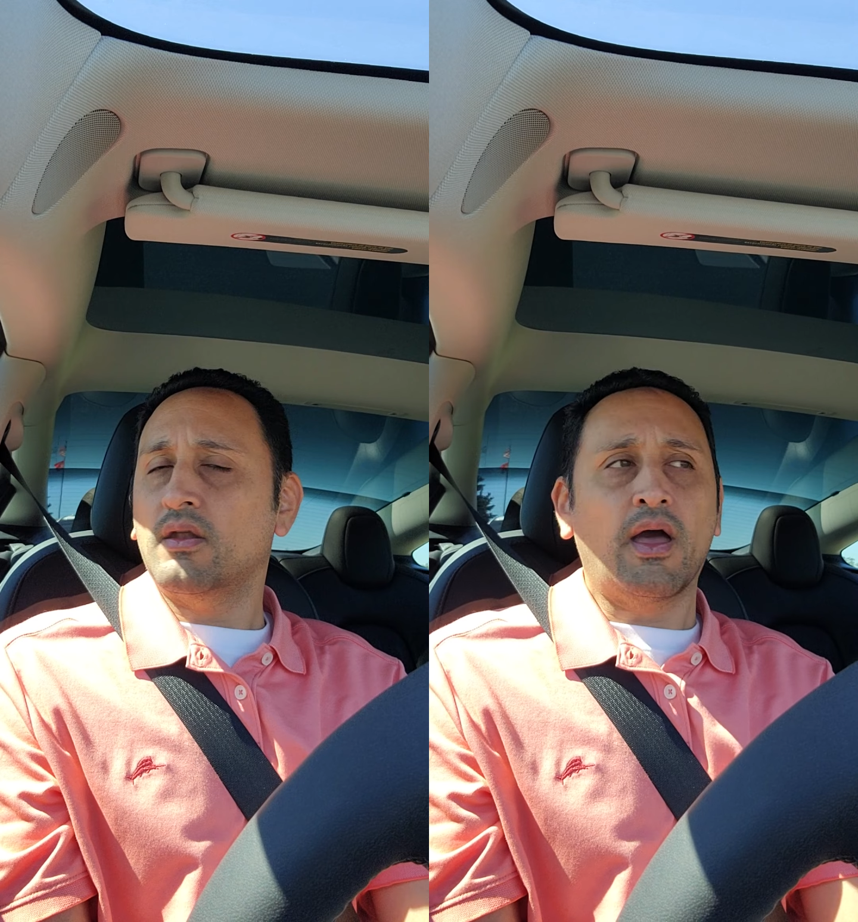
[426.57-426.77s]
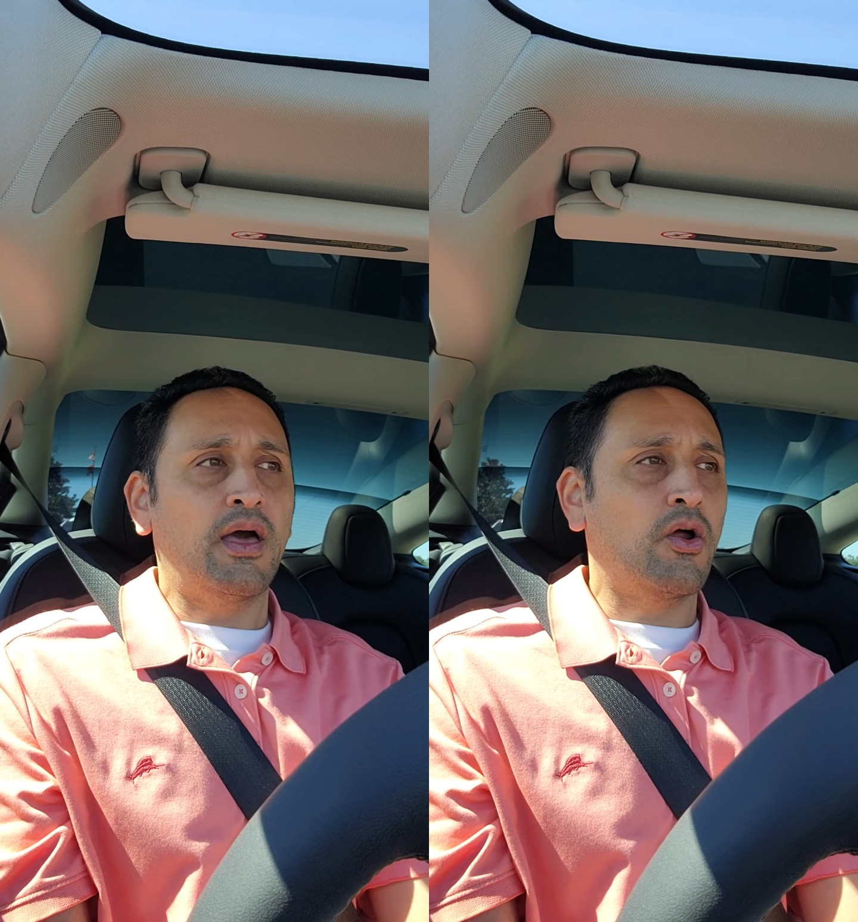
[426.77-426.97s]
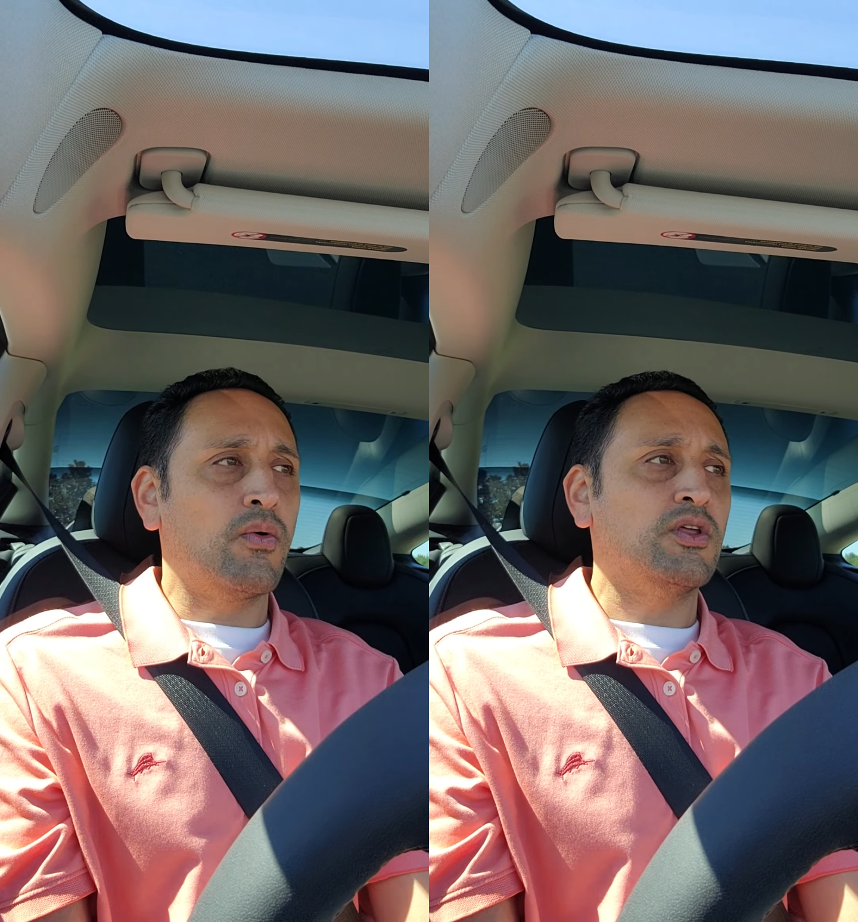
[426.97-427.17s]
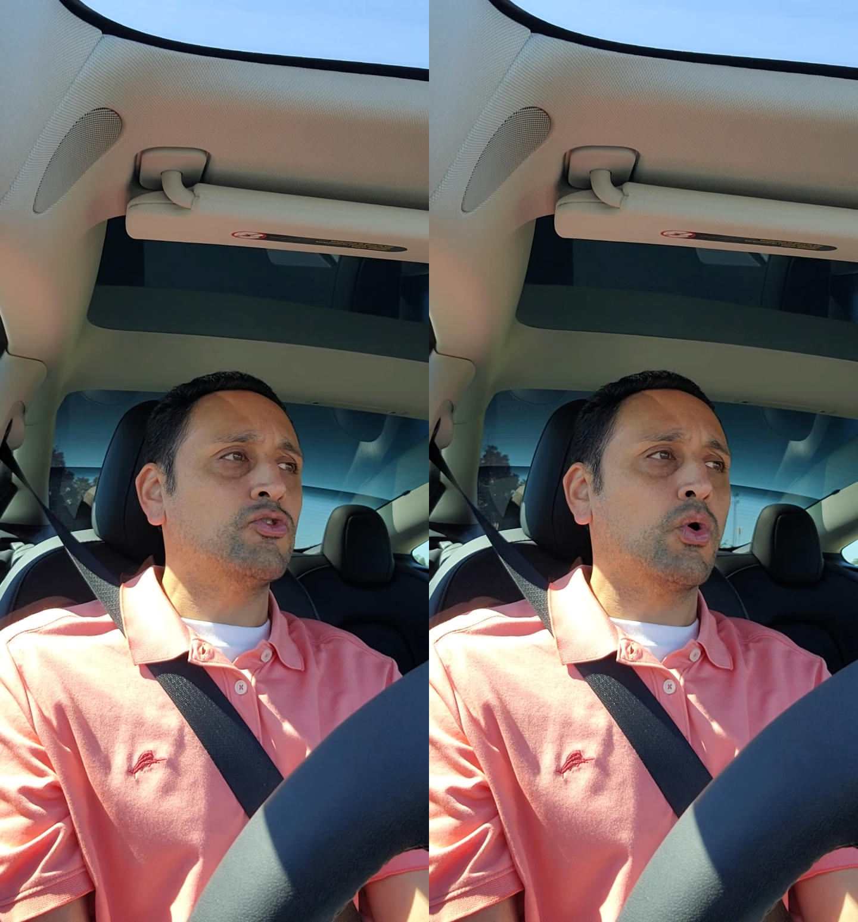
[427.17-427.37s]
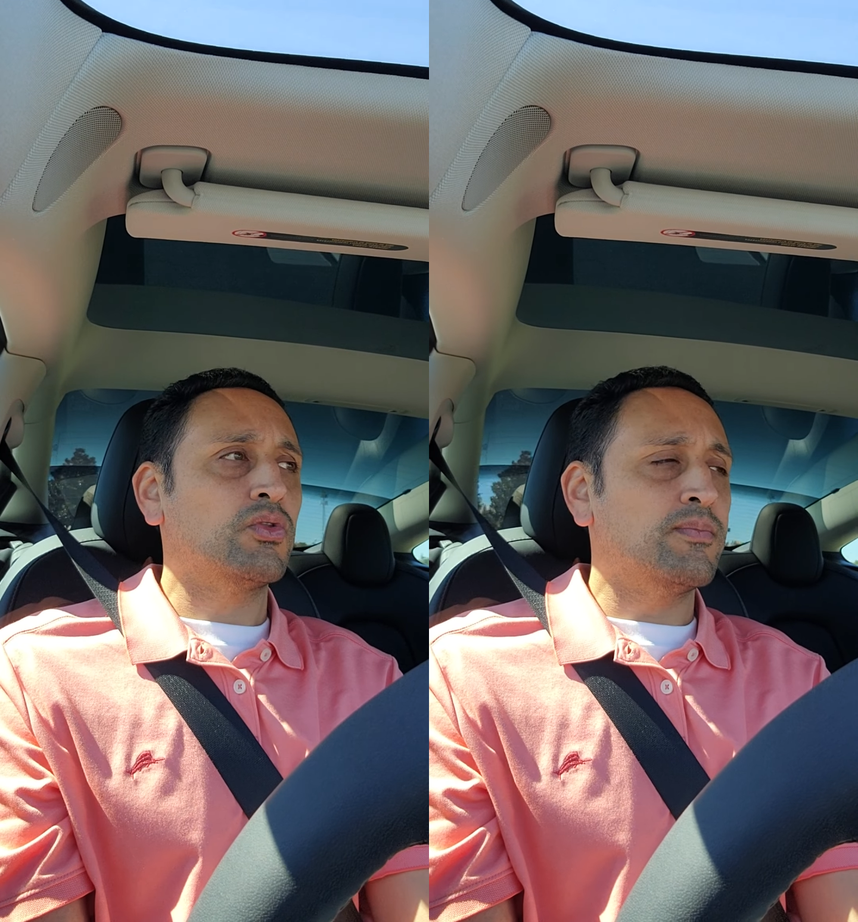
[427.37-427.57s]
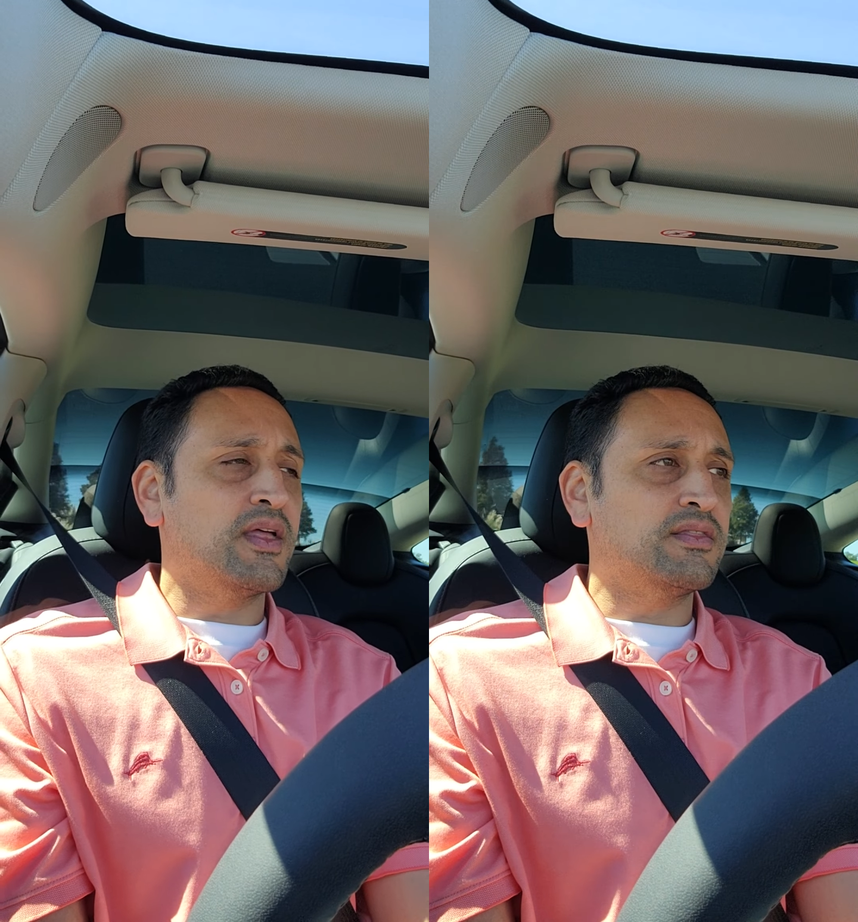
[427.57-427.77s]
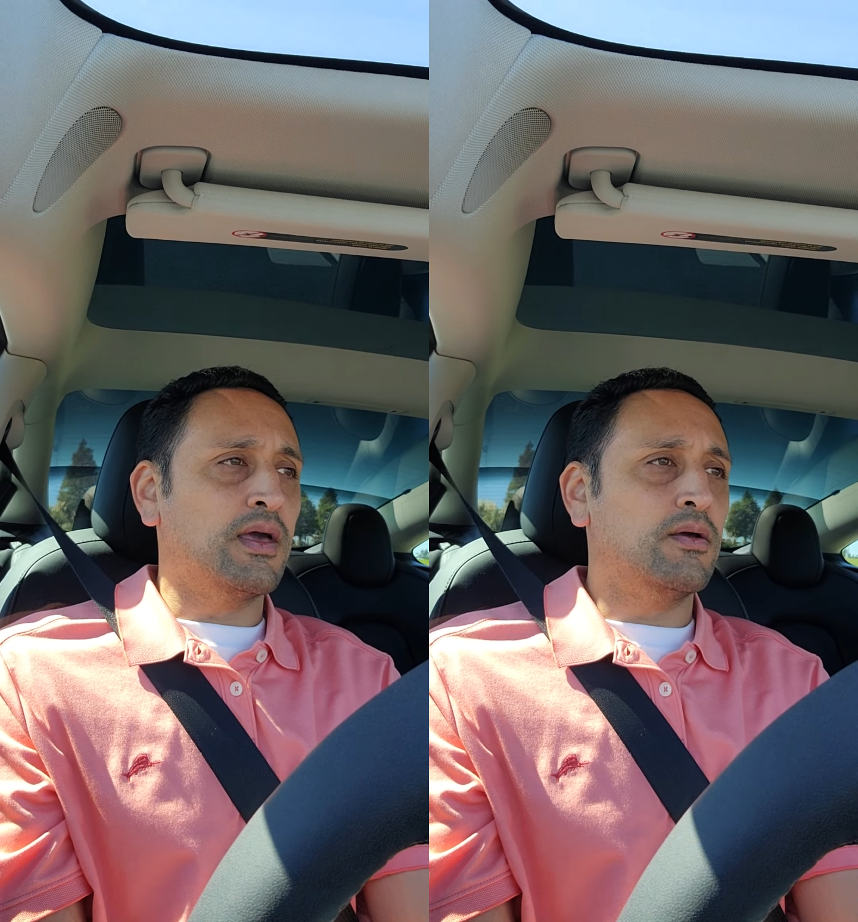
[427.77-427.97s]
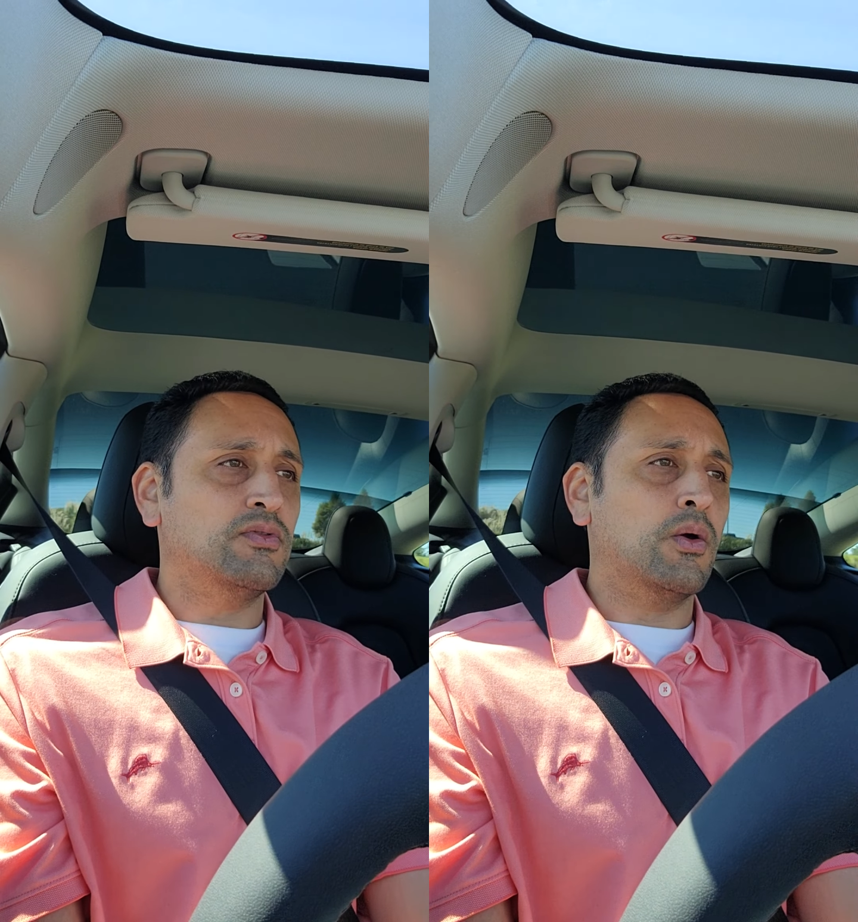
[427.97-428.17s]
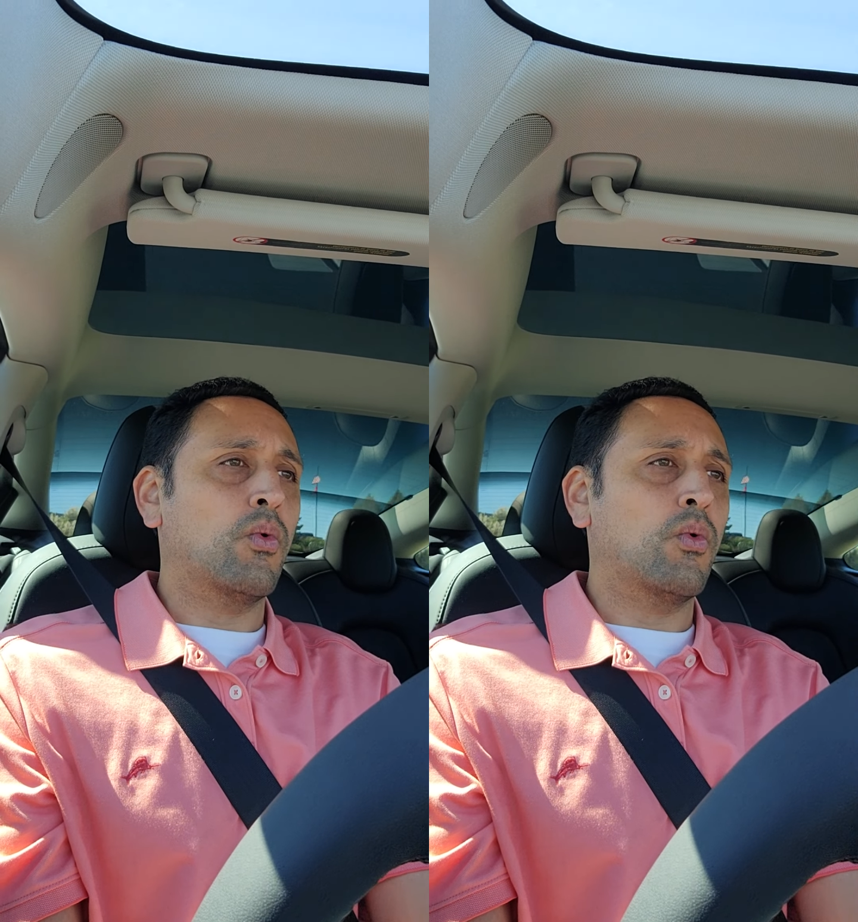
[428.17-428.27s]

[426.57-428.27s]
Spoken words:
had already told them that they